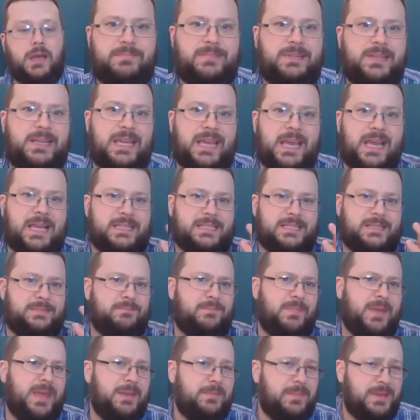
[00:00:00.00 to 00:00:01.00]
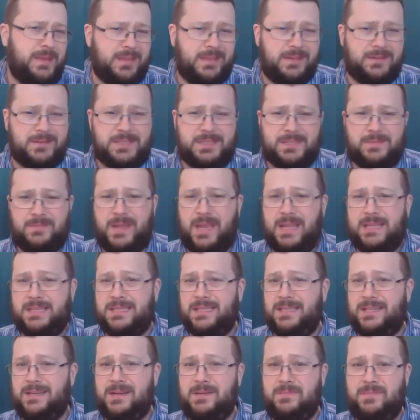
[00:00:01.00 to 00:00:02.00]
Guess maybe there's some
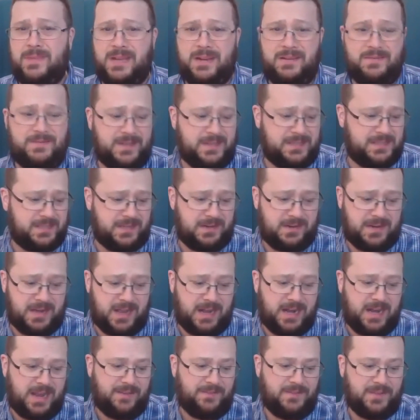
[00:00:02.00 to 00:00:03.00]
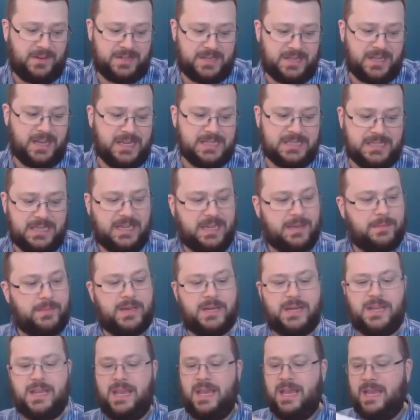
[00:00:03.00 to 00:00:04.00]
ancillary benefits they're not advertising. I
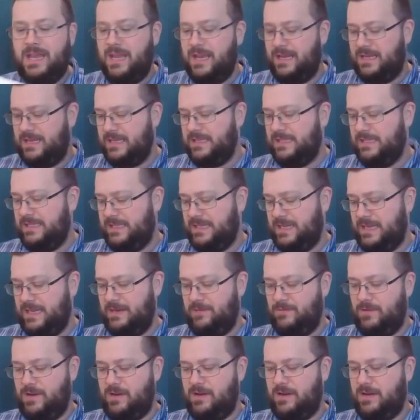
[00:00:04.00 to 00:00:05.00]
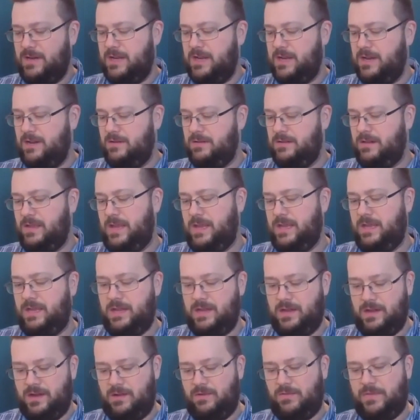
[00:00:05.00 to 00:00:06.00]
mean, it doesn't say anywhere on here like,
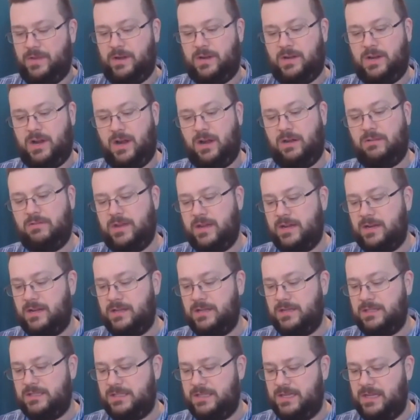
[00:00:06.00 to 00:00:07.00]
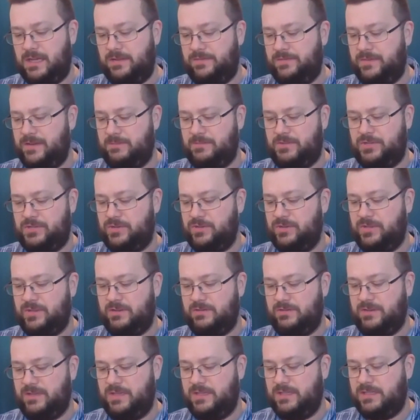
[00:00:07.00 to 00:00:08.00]
their car rental and stuff. I'm sure
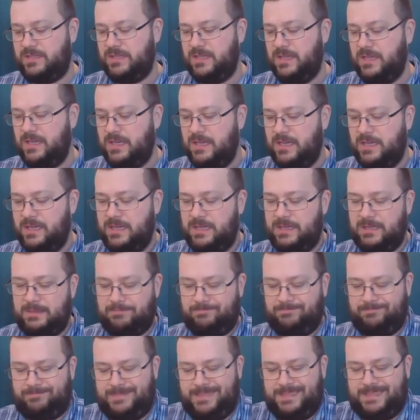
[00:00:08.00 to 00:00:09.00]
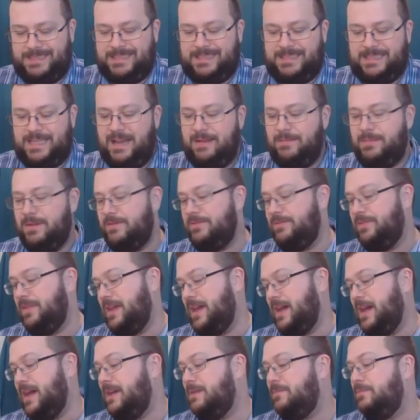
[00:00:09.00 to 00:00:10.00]
there is some of
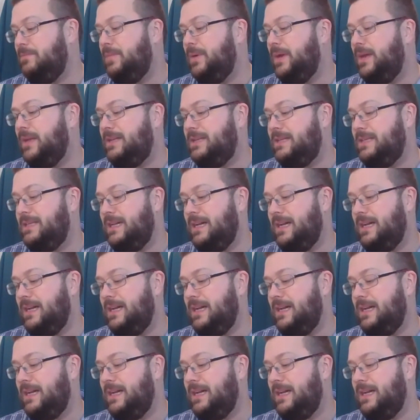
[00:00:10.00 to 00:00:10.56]
that, but